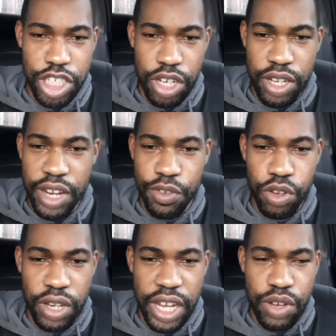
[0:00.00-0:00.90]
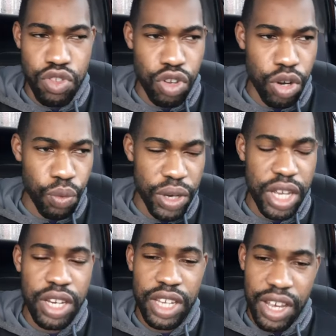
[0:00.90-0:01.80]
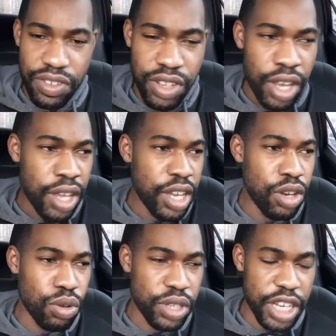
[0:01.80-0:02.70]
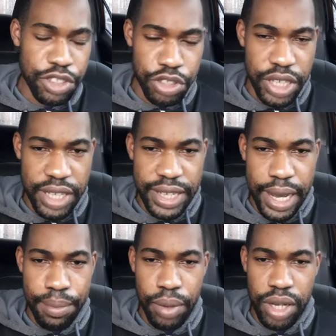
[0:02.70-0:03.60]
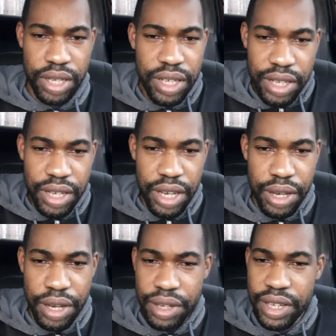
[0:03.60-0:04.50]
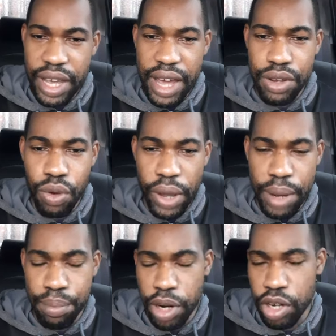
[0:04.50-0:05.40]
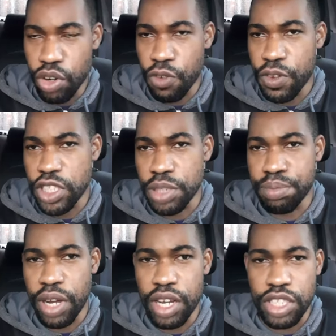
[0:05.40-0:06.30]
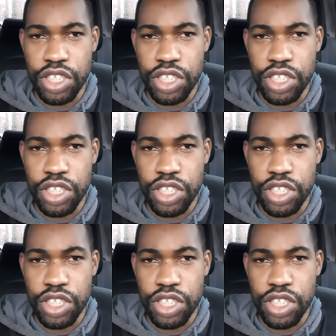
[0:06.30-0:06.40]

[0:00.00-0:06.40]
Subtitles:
Schalke never looked like they was going to win. They looked dangerous at time, but they had no end product, no finishing product.